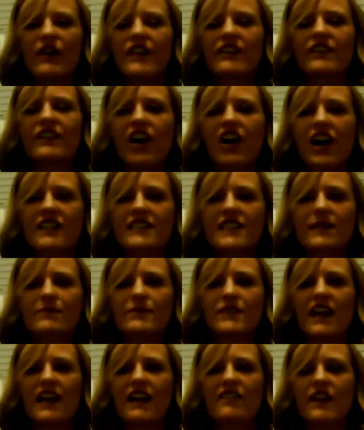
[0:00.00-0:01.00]
of the concepts
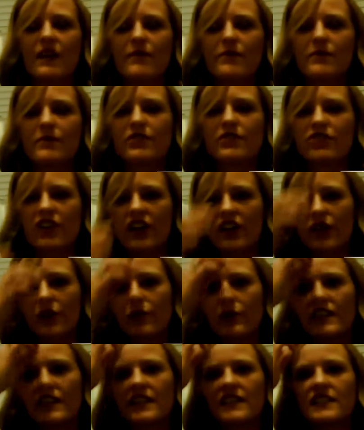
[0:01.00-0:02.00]
that I find people struggle
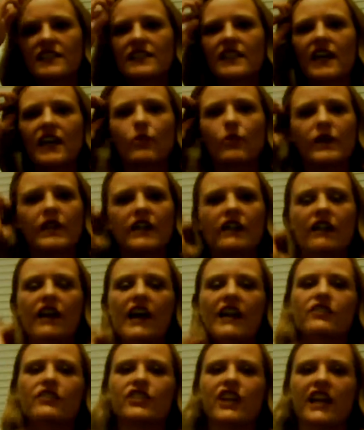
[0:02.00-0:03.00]
with is that we are
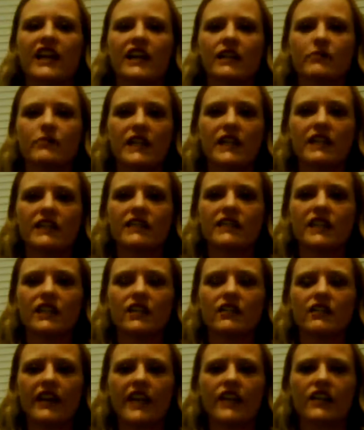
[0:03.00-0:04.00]
energetic beings and
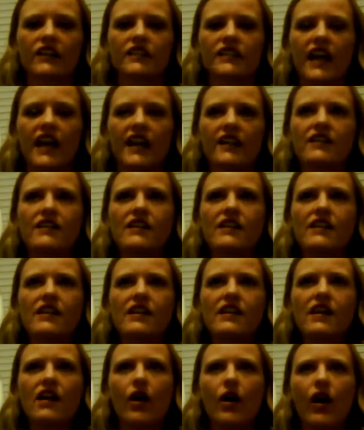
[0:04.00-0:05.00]
creators, and
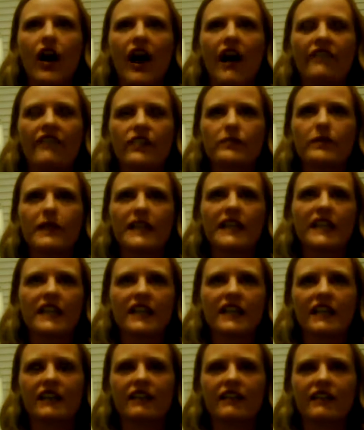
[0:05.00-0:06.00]

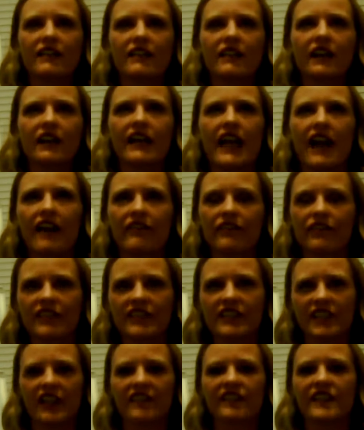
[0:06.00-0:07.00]
everybody and
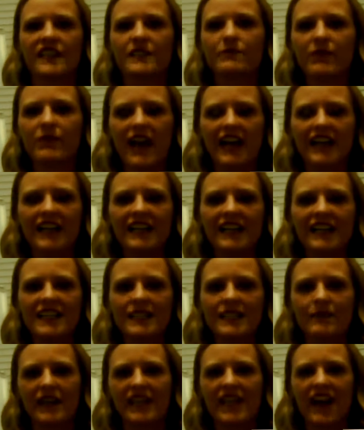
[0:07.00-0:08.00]
everything on this planet
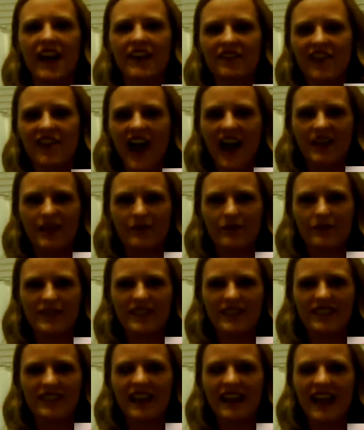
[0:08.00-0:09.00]
is made out of atoms,
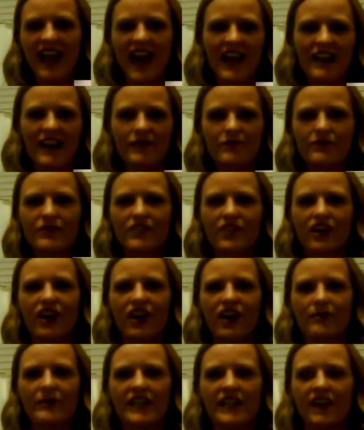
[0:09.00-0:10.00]
and atoms
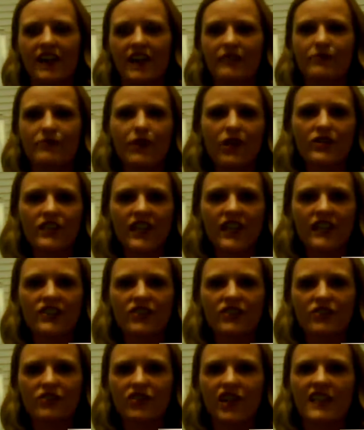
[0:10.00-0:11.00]
are made out of protons,
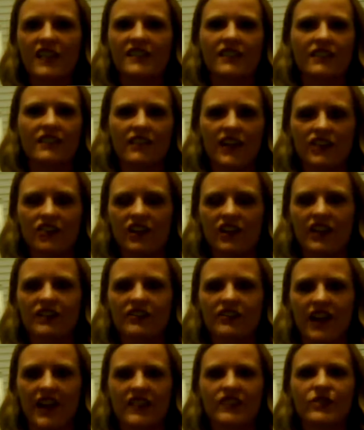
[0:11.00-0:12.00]
neutrons, and electrons,
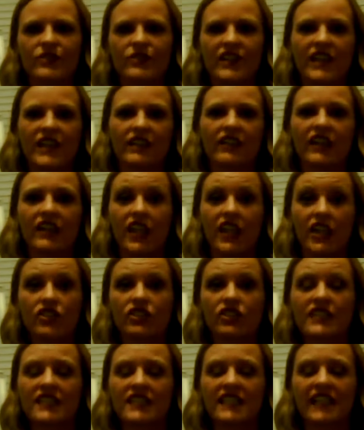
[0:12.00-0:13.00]
right? So they're
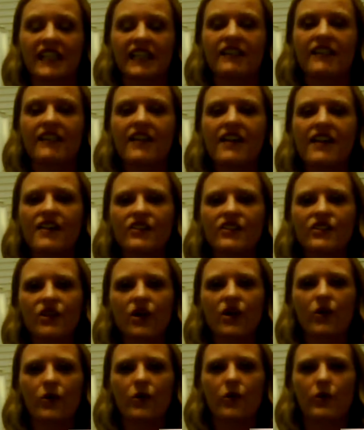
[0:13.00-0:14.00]
electricity.
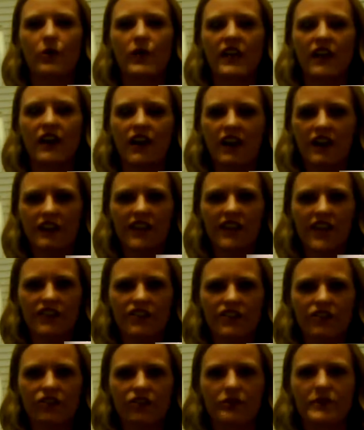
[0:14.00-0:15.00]
So we are
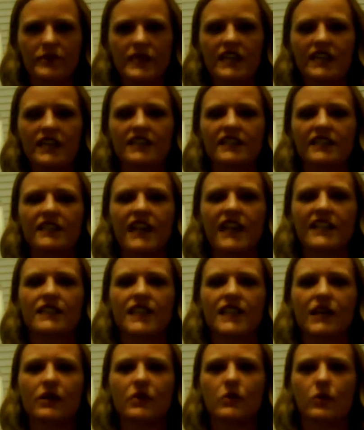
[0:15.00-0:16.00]
electrical beings, and that's
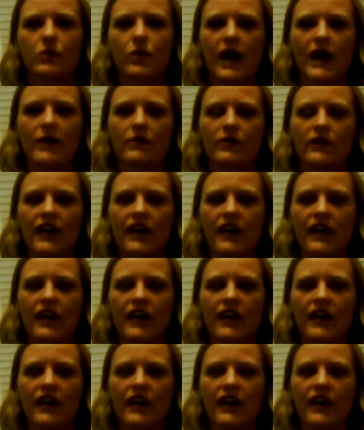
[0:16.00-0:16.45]
like why we're